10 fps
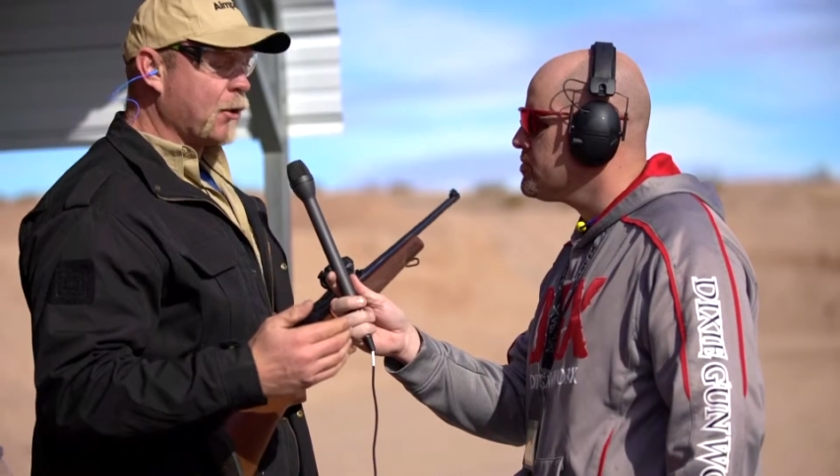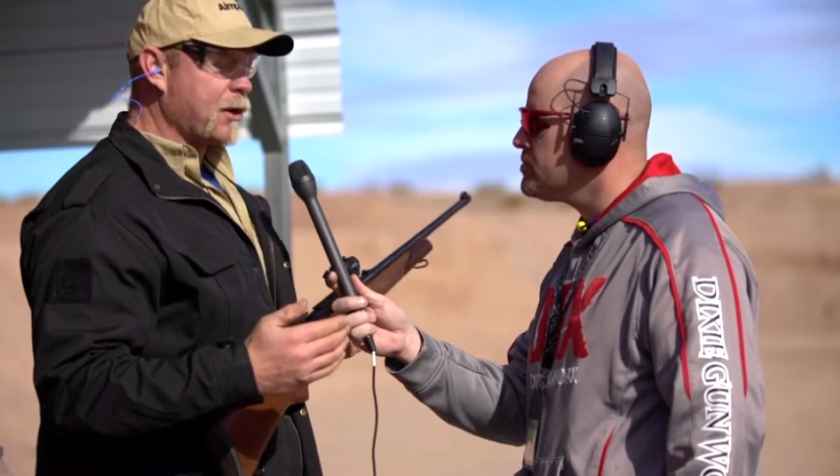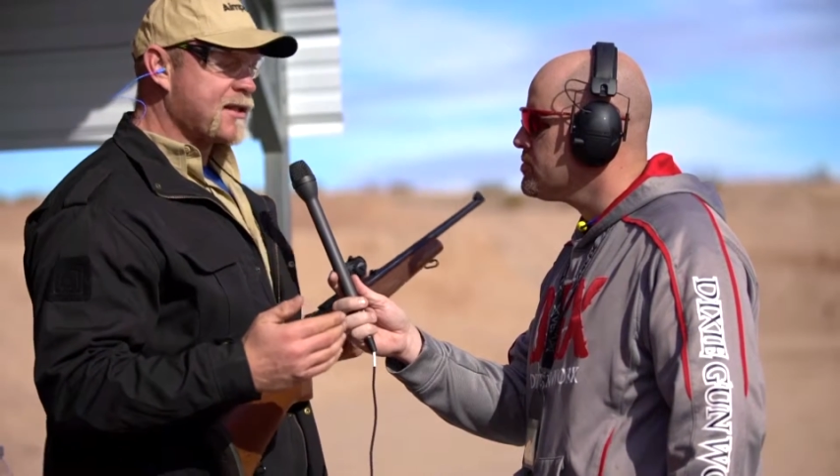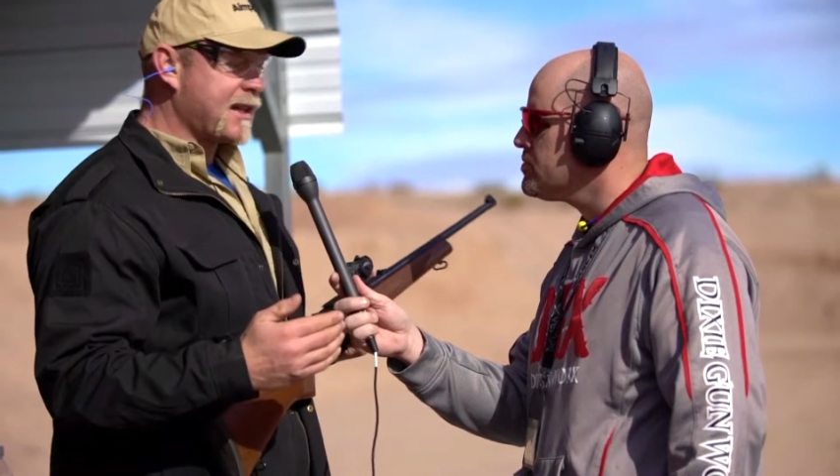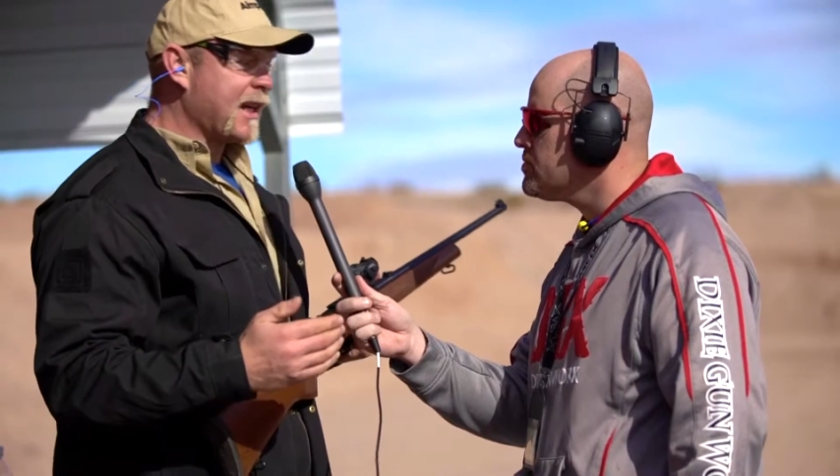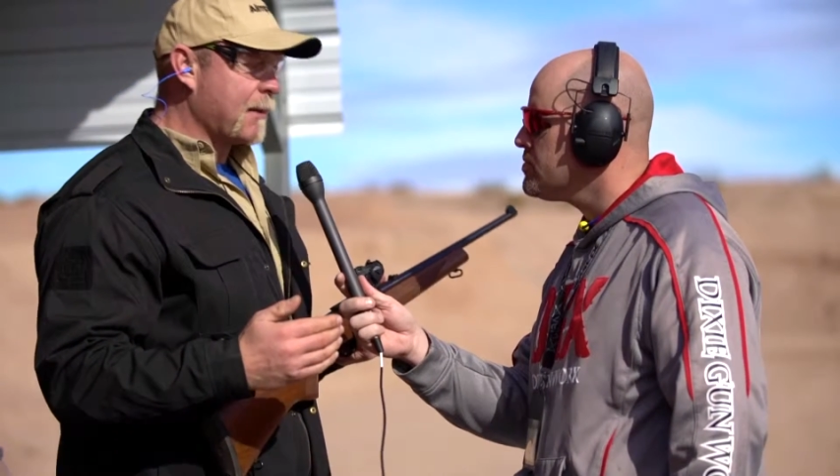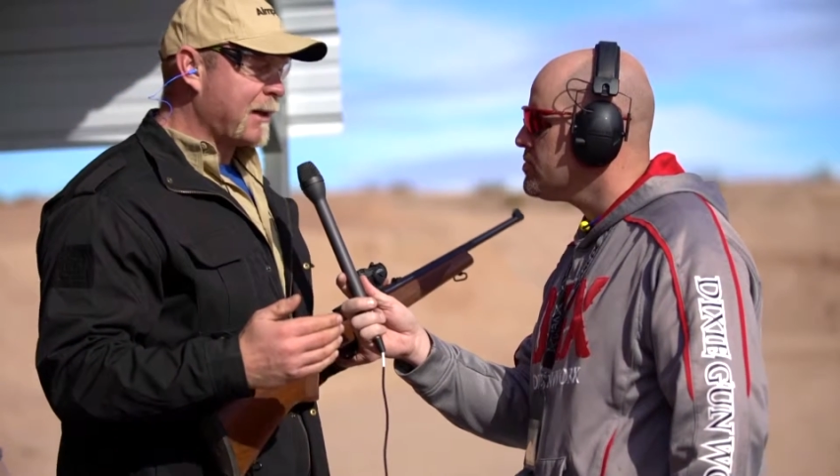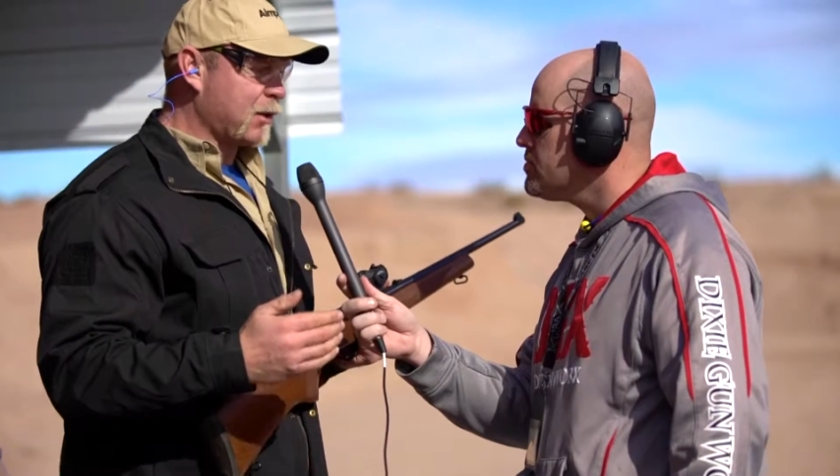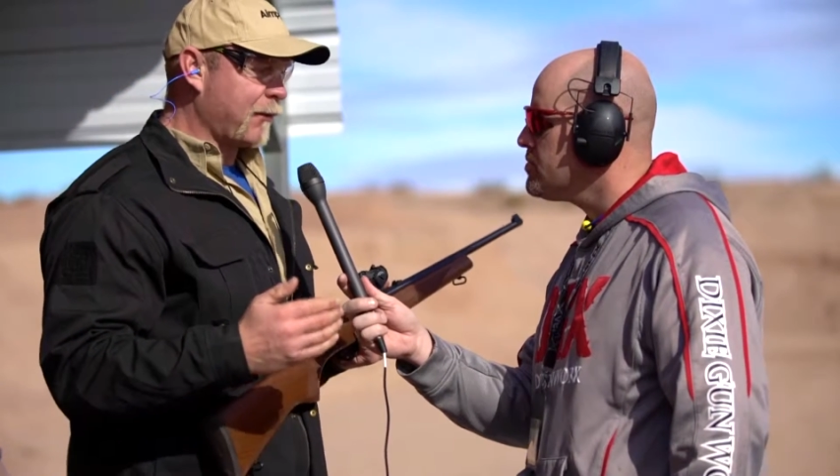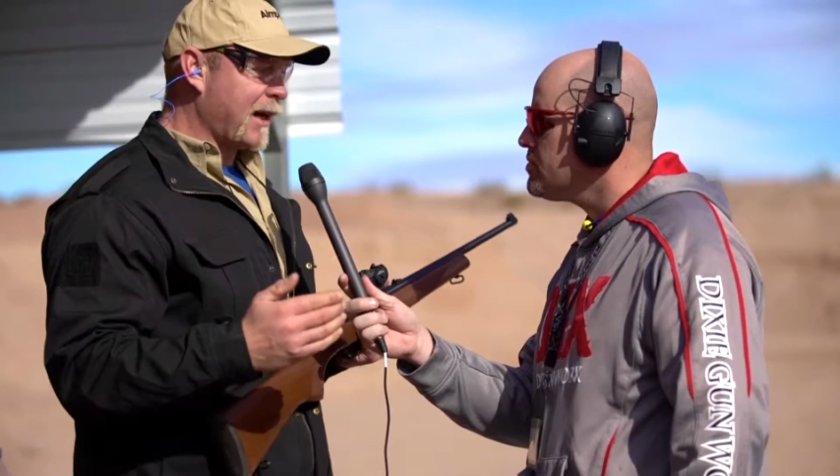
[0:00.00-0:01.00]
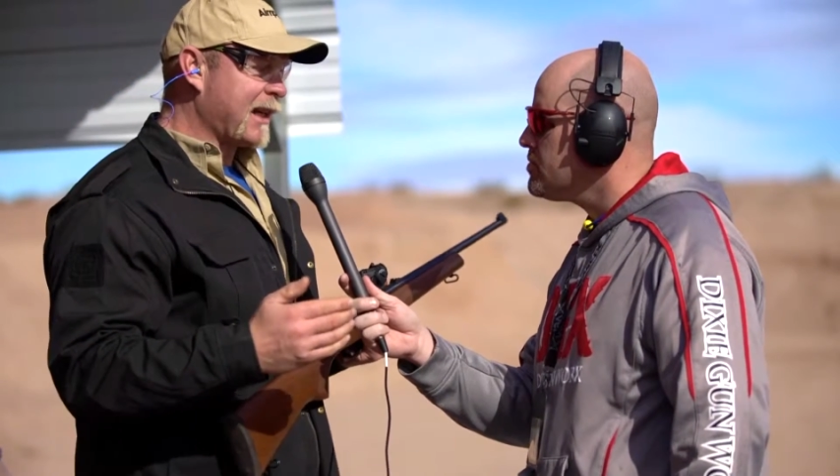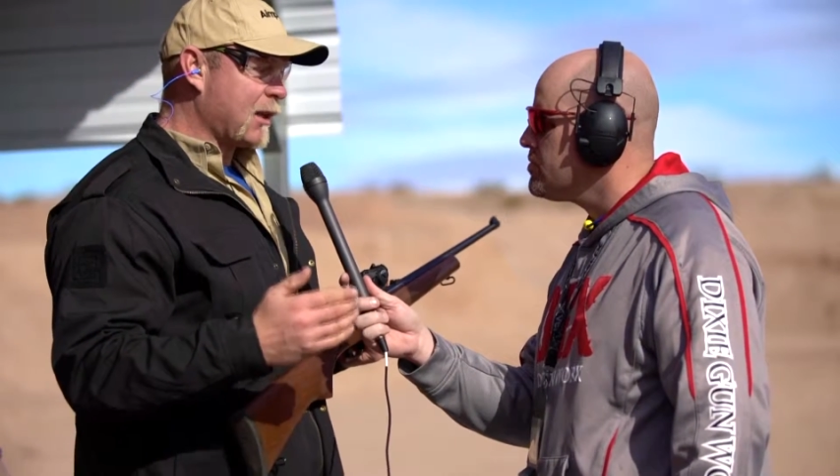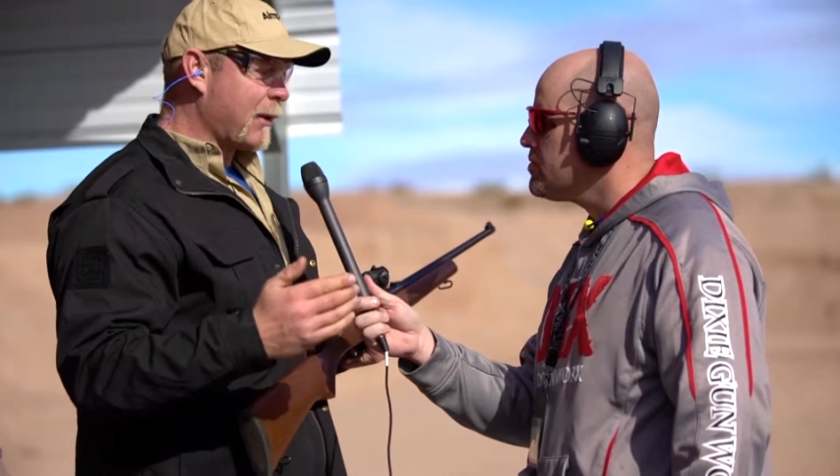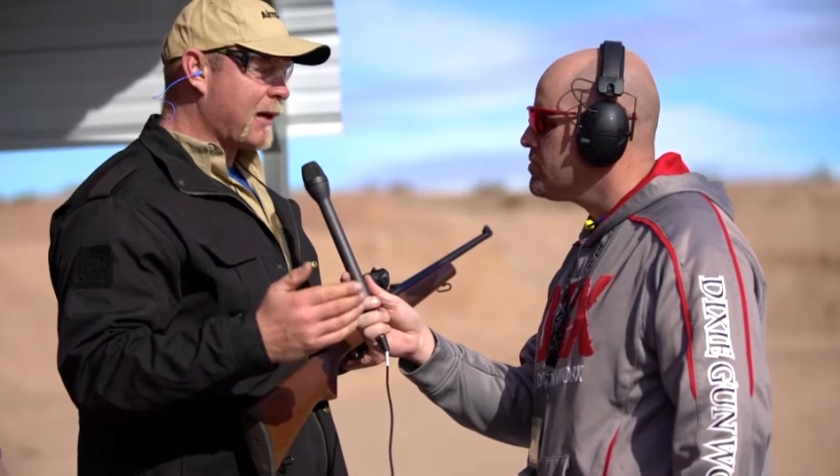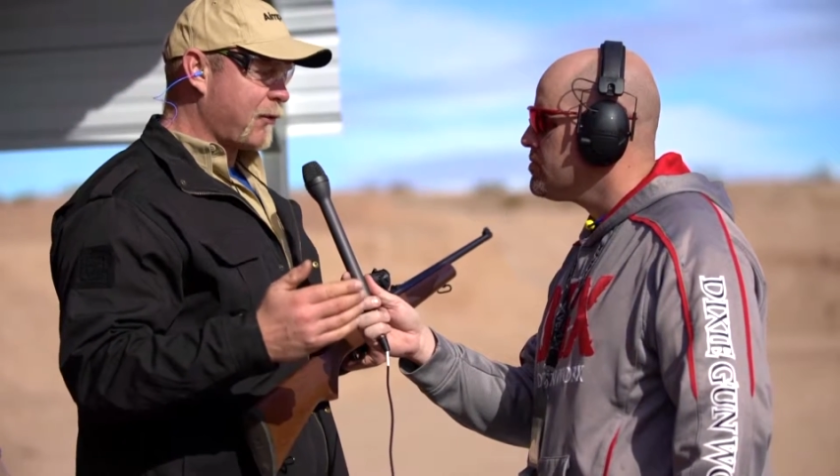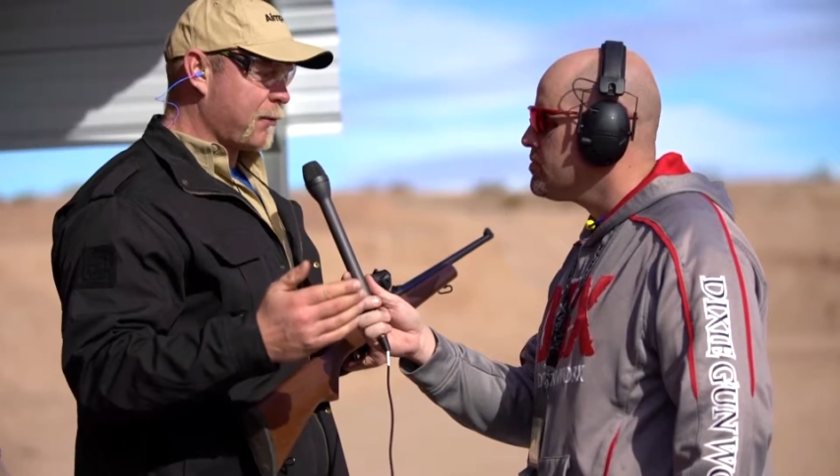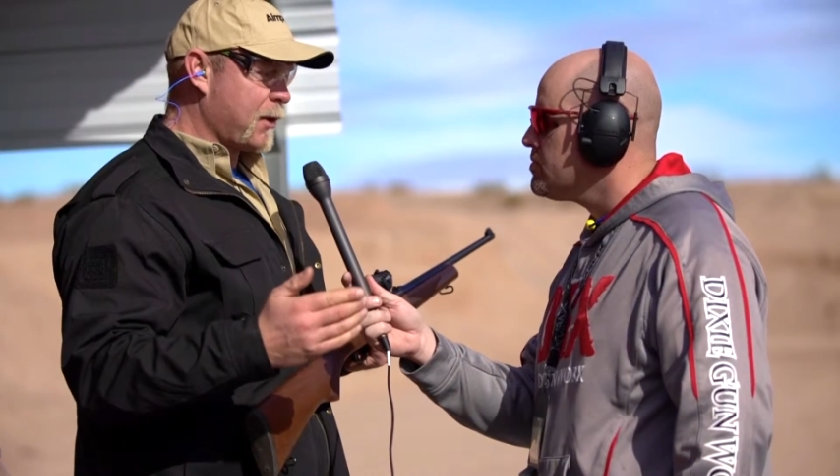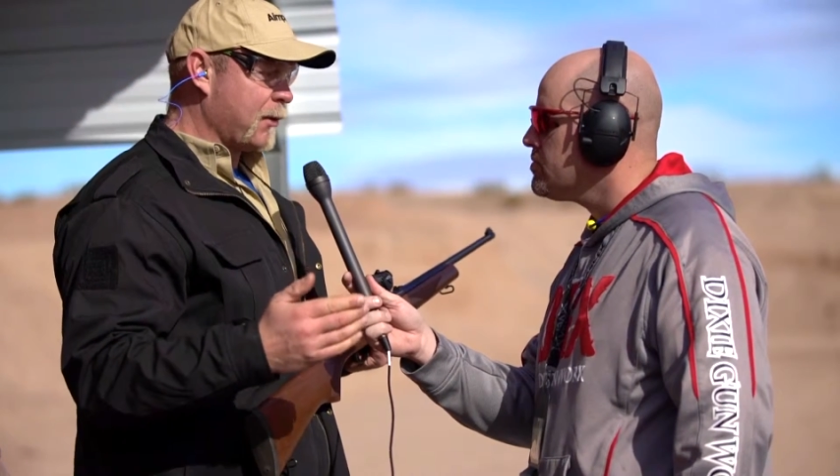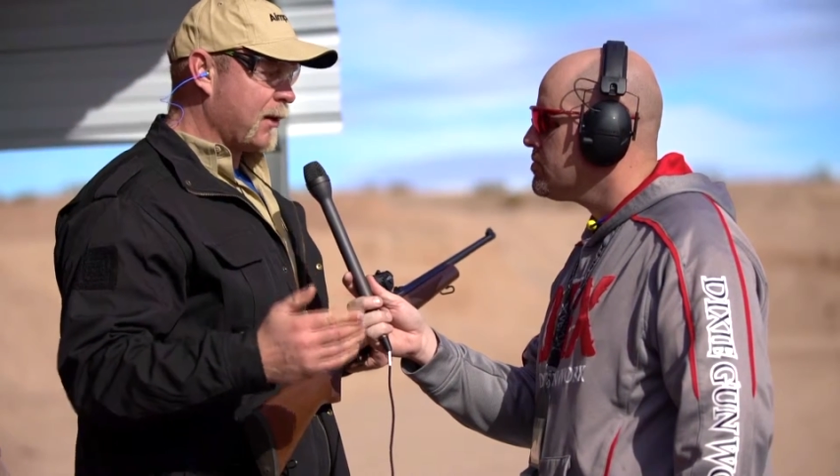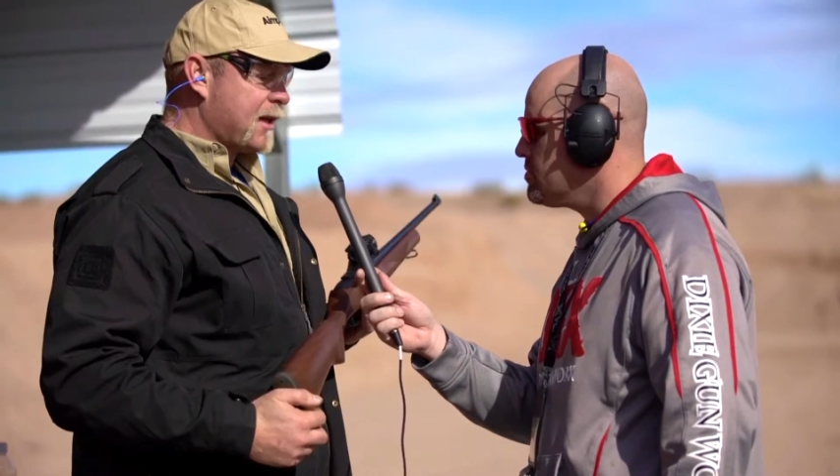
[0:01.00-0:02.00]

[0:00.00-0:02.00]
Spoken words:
going to steal a bit of light away from you.